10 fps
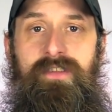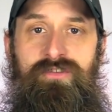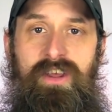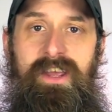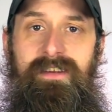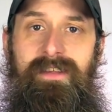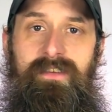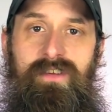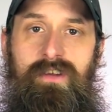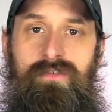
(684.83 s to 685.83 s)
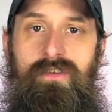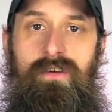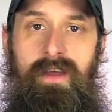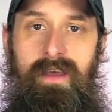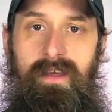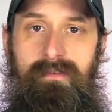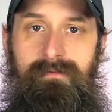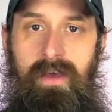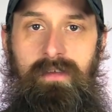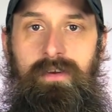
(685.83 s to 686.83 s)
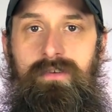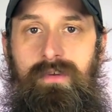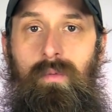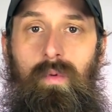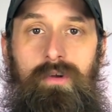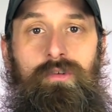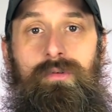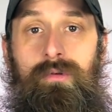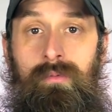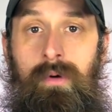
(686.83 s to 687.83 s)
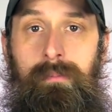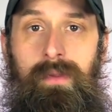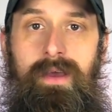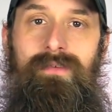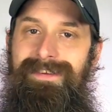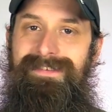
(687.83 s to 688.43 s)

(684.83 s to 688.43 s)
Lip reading: the chain and the tensioner and failures and what do you replace.